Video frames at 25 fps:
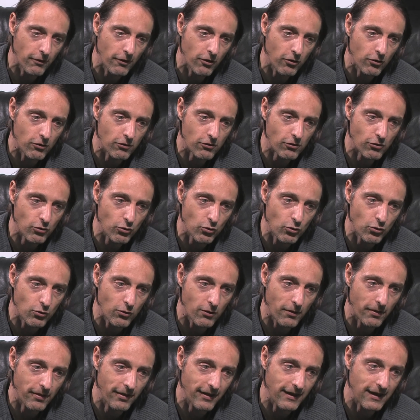those
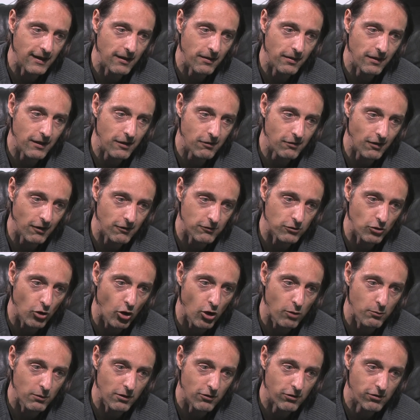who think these are
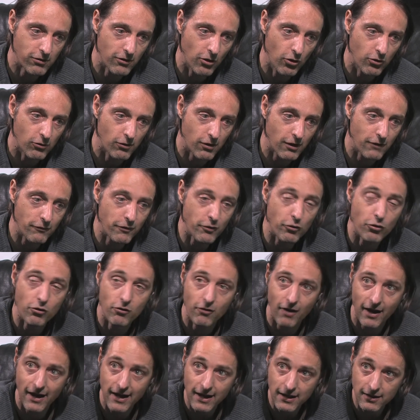normal stones, if you
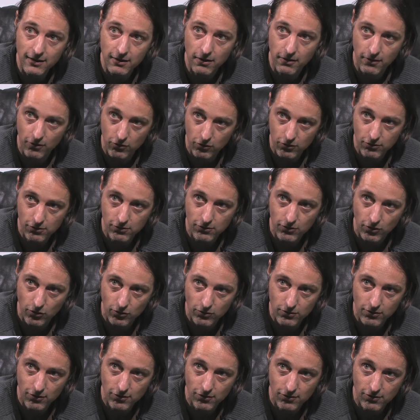grind those
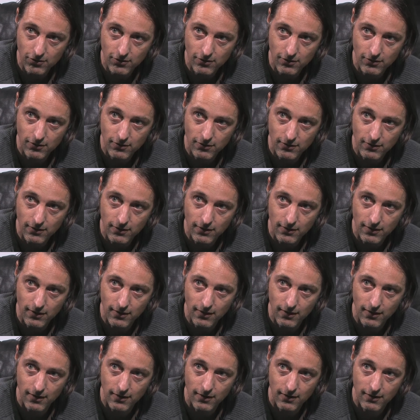stones,
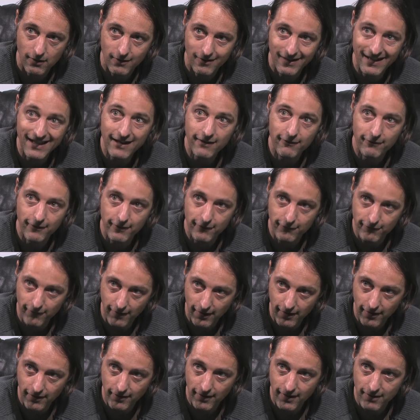
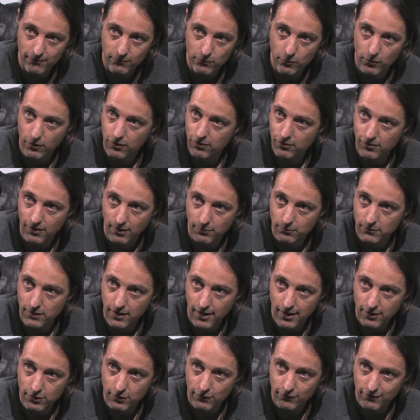liquefy them with some
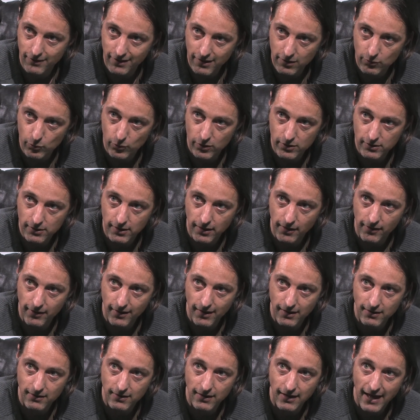kind of liquid, and
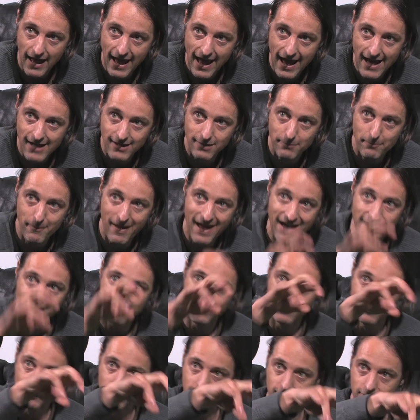then add a
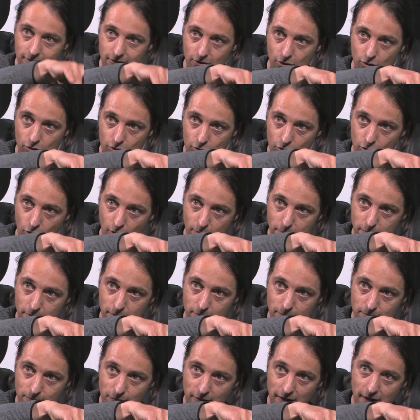magnet on
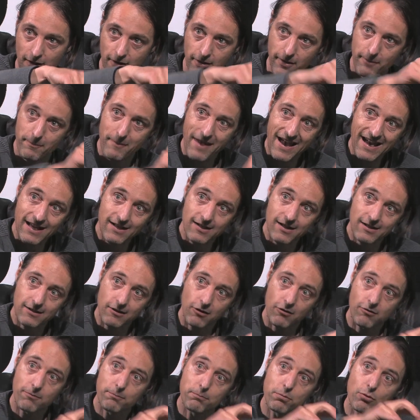top, the magnet
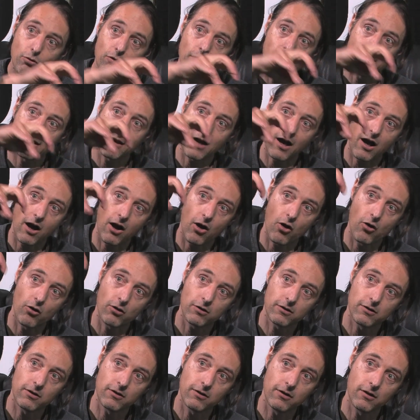is pulling
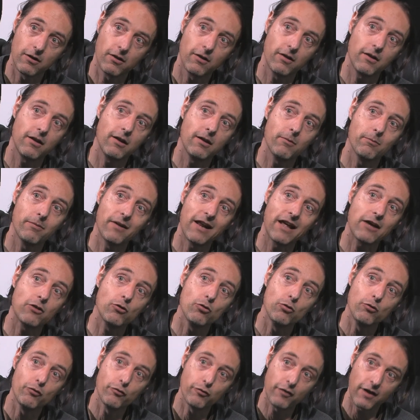out the black
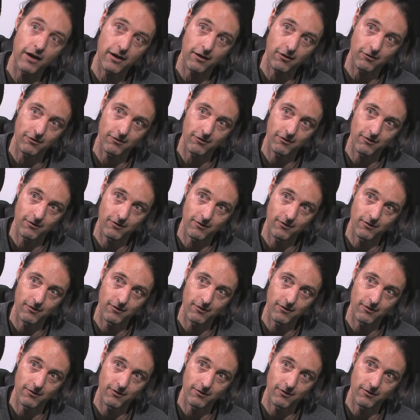goo phase.